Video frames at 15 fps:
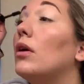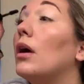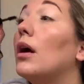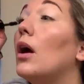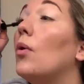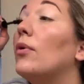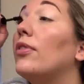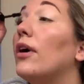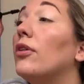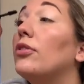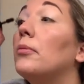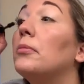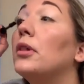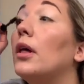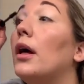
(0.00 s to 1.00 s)
could go without
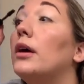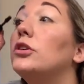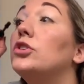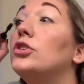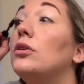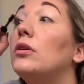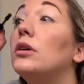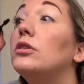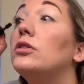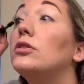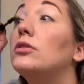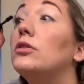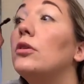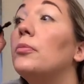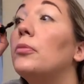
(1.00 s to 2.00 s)
the blush. You could
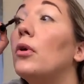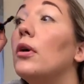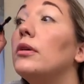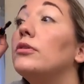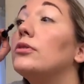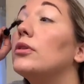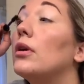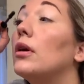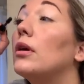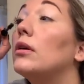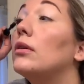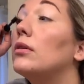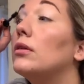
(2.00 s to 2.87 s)
just do bronzer.